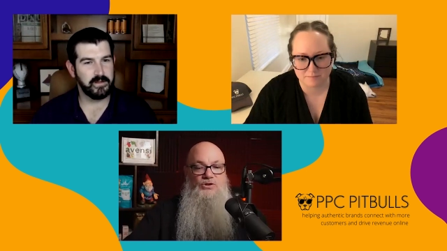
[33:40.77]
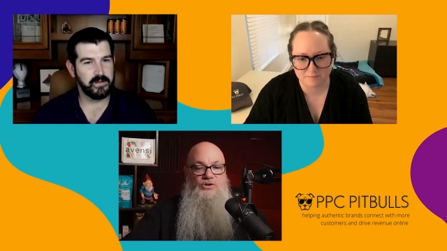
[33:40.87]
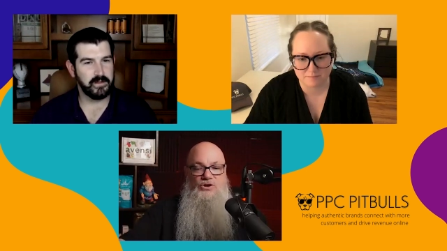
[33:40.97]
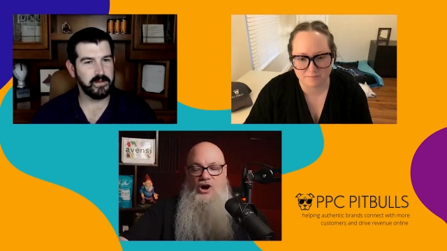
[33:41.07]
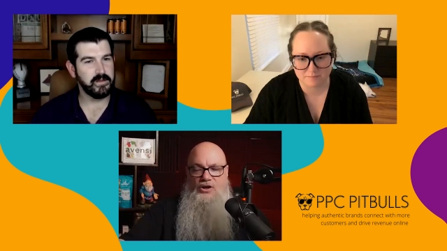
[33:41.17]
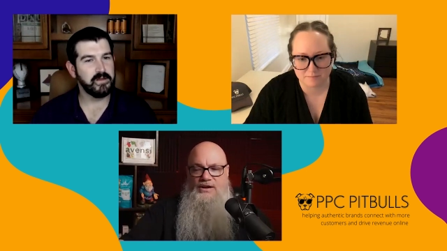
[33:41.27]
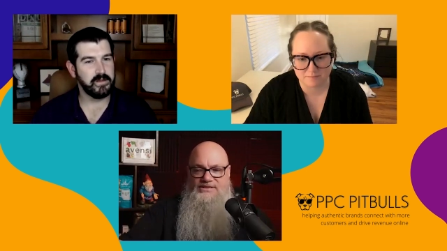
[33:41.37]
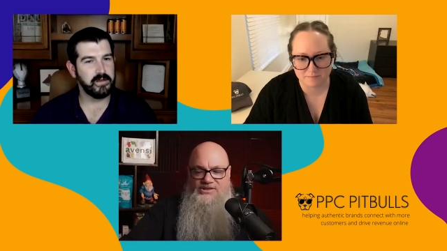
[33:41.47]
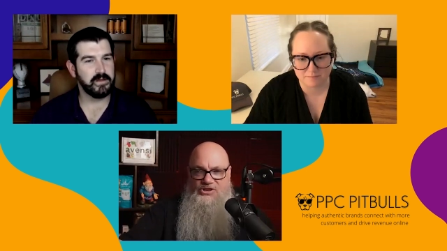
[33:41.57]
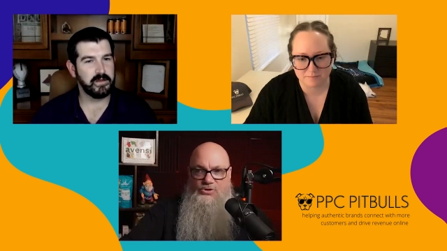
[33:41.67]
Speaker 1: you all it
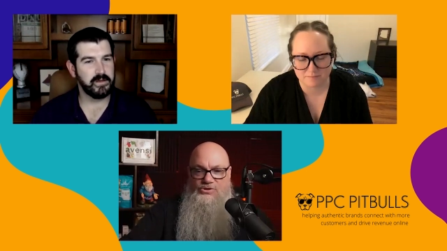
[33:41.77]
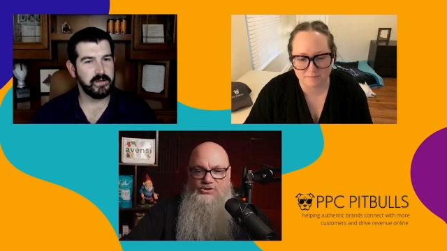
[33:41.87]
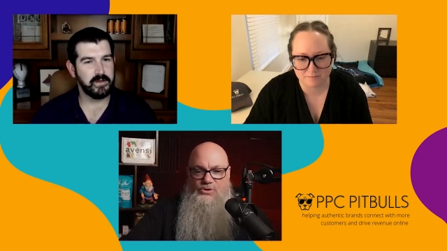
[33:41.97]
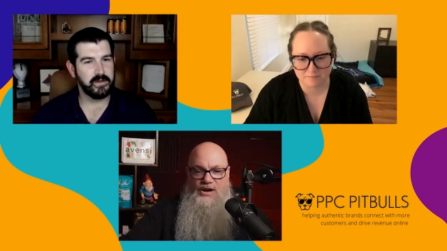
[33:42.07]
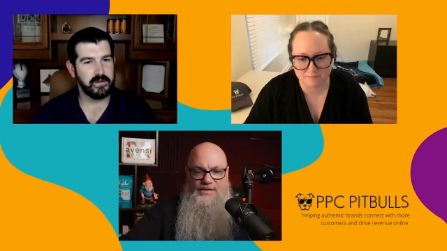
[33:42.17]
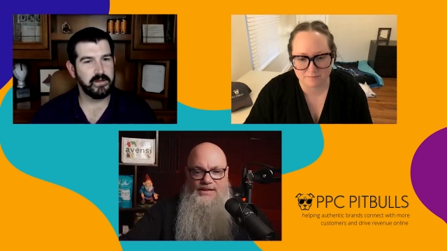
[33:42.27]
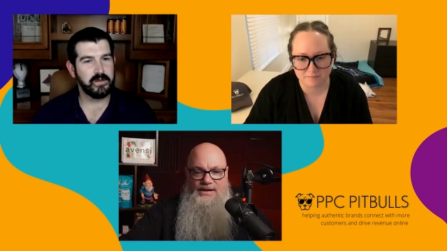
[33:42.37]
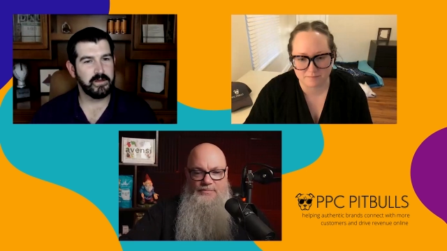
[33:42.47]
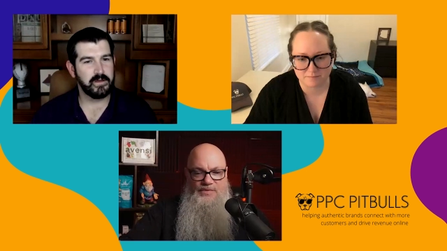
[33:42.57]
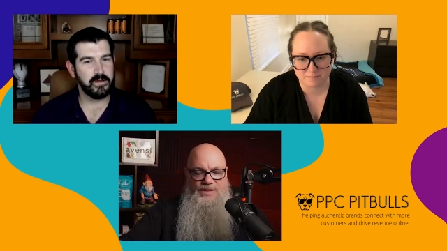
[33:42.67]
showed you on
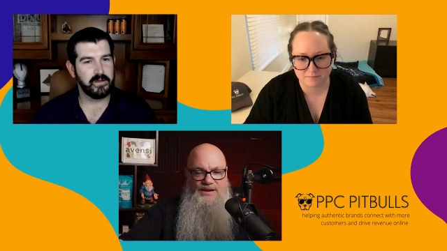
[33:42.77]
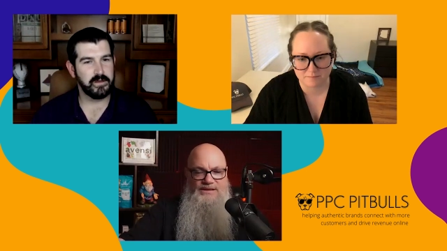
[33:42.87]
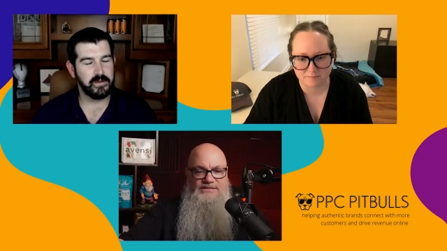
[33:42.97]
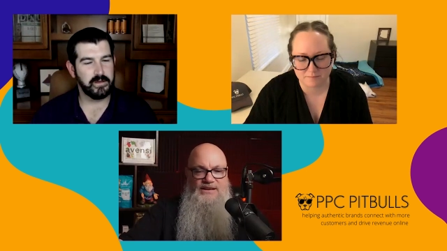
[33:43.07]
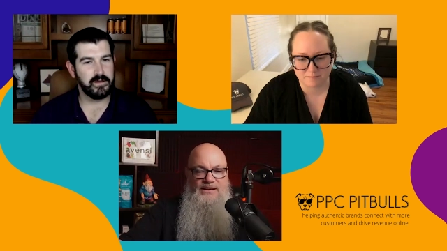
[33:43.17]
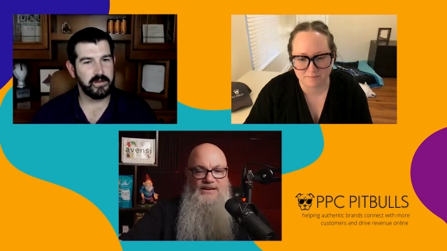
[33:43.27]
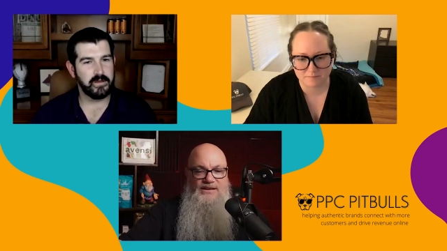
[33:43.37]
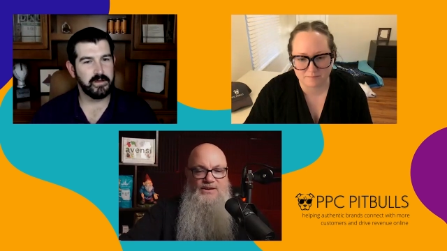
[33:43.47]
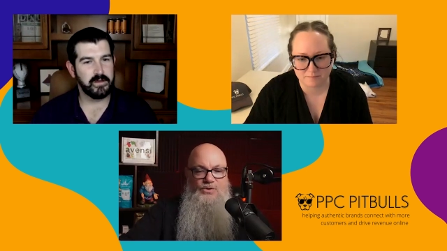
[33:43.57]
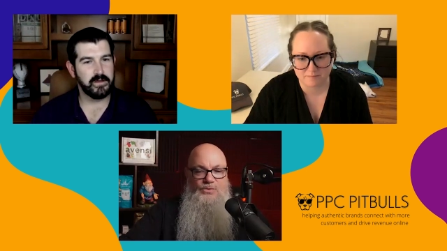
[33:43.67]
the the listing
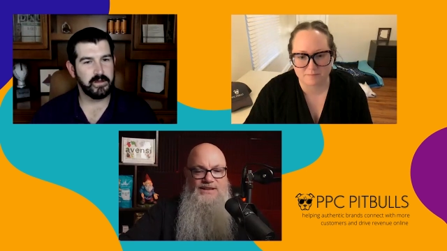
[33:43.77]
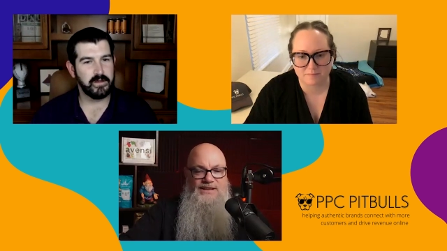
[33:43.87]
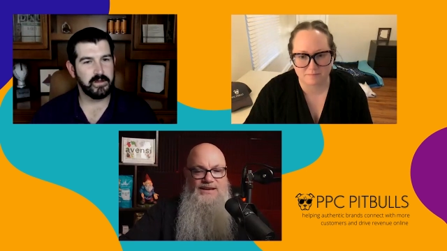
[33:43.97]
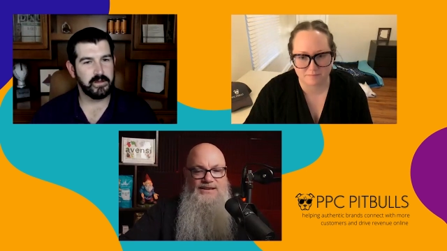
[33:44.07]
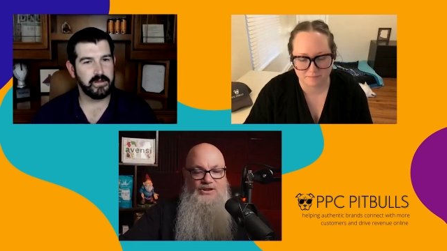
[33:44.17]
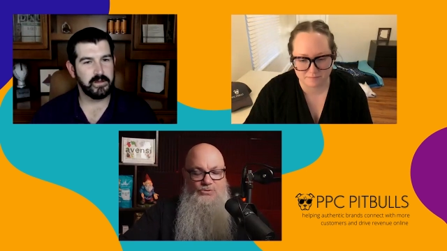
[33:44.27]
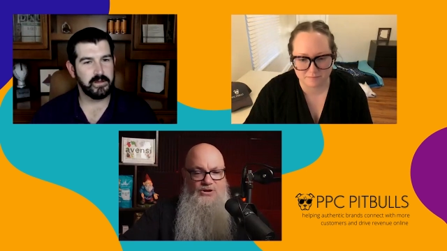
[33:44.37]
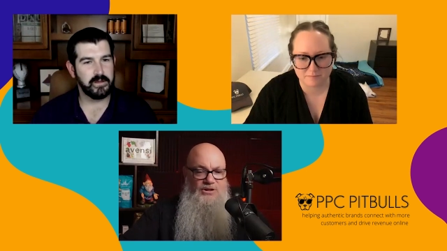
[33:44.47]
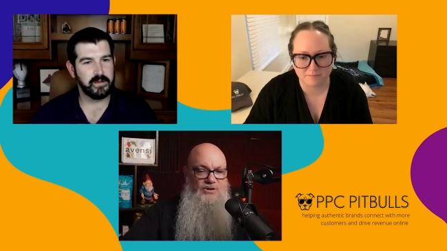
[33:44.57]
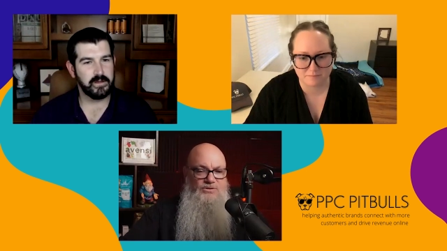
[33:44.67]
was that you were
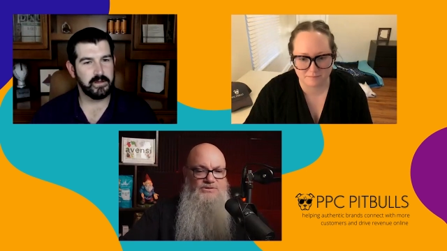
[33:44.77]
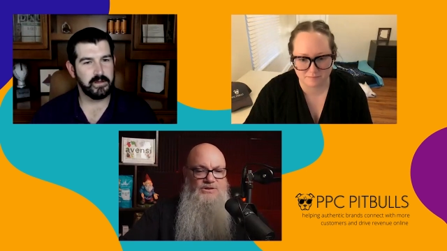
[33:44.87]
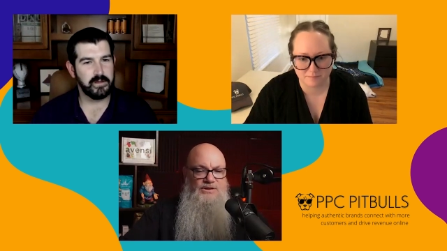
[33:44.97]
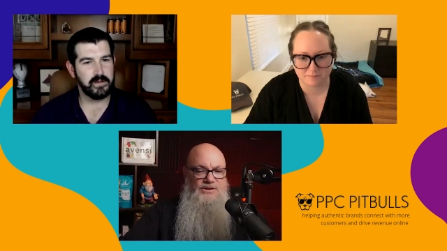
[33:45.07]
closed.